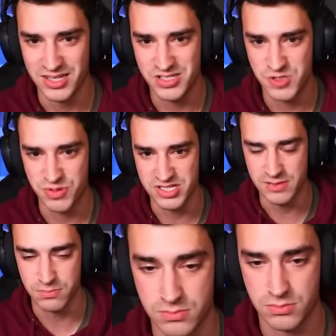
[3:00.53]
right, let's just place
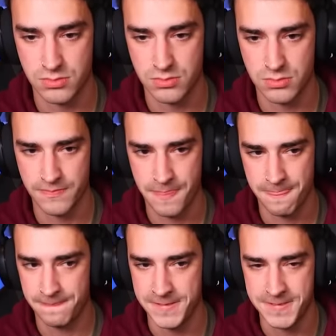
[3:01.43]
it.
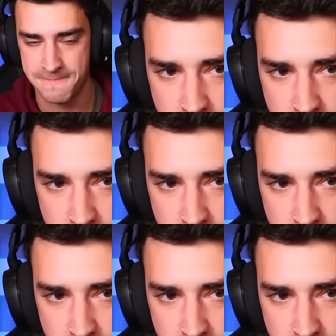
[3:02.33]
Dude.